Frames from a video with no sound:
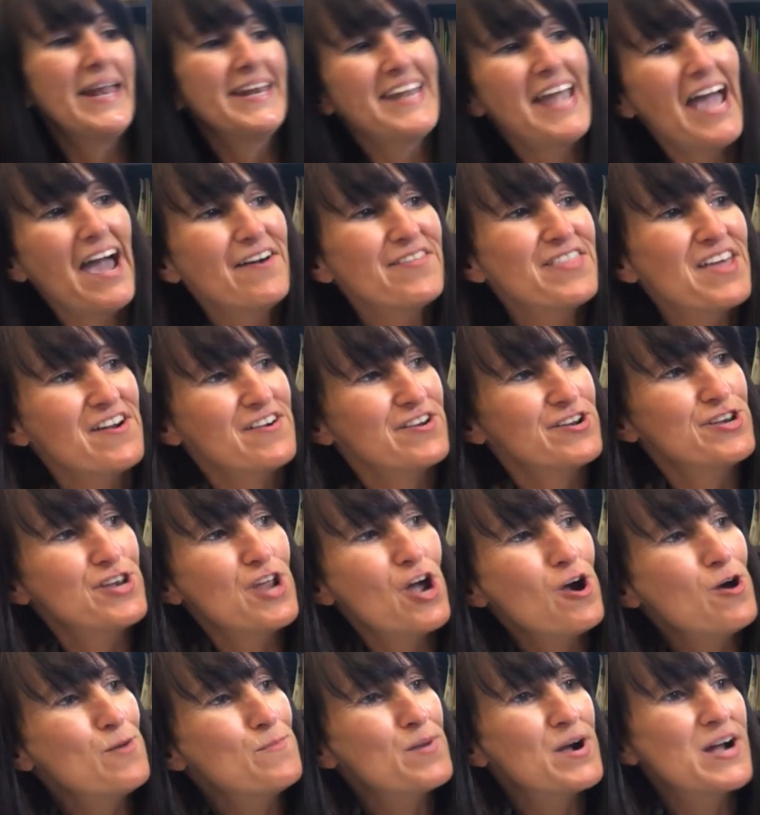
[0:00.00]
Now there are
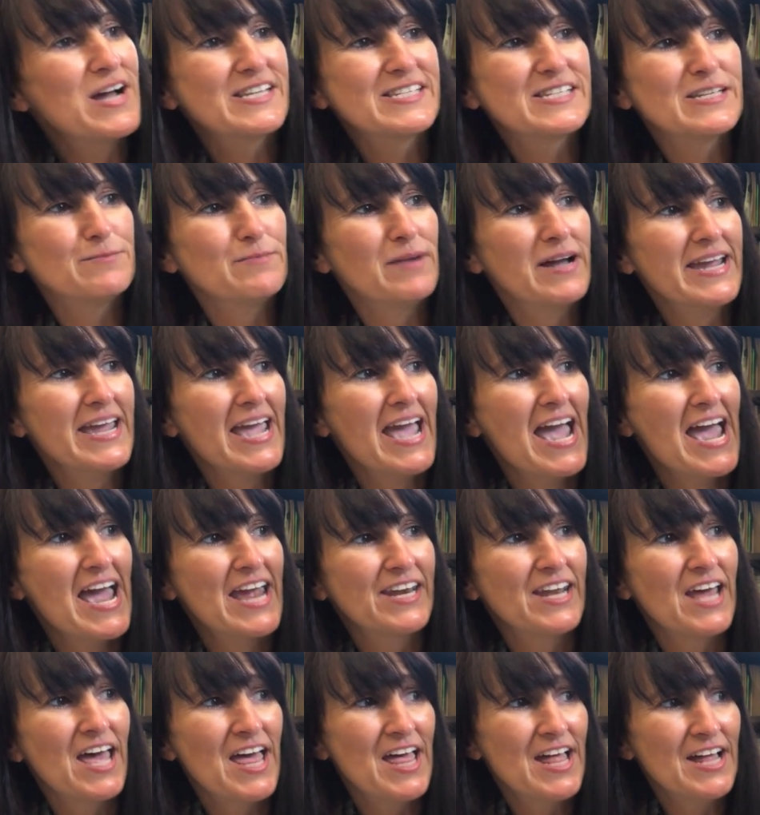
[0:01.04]
no birds on my head.
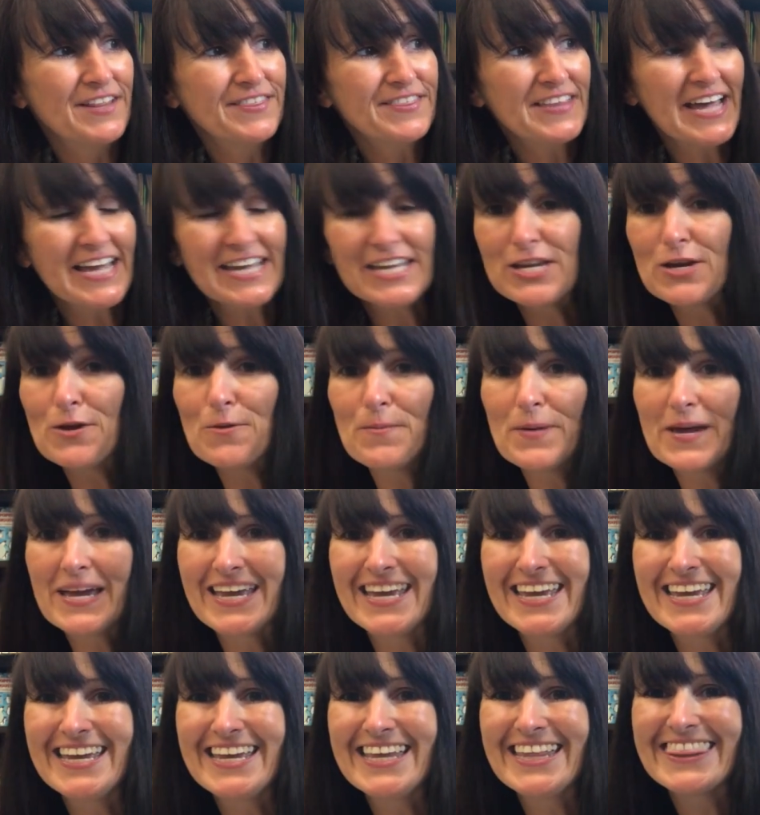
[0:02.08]
Thank you,
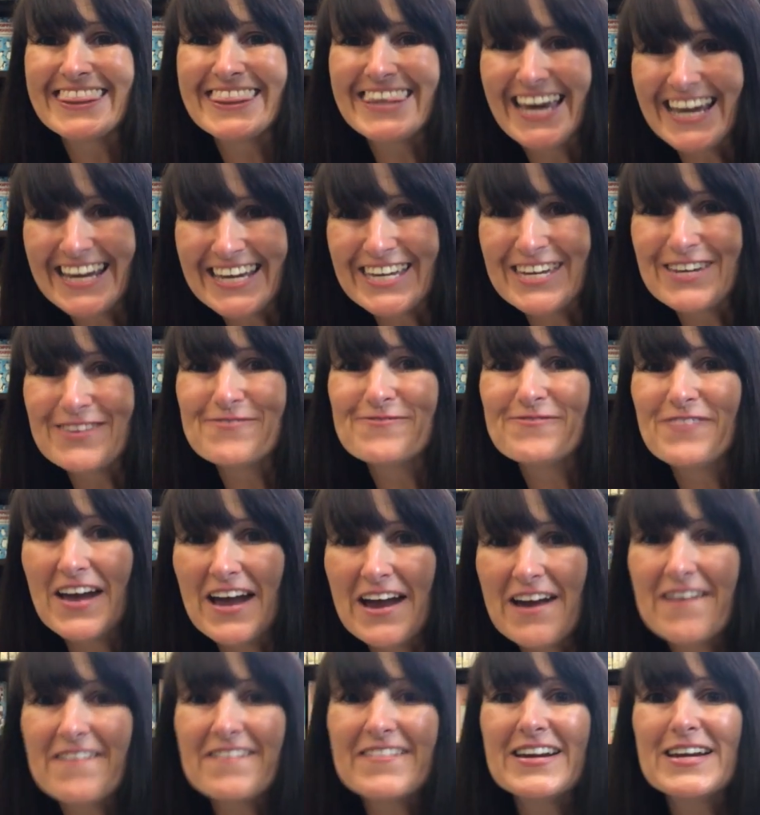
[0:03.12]
Piggy. Thank you
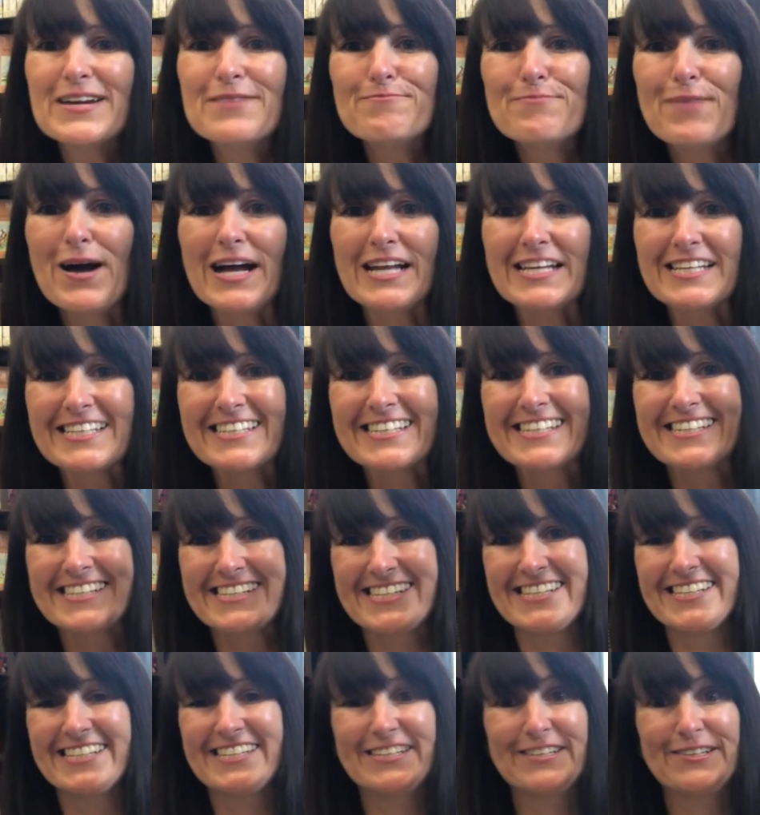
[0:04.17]
very much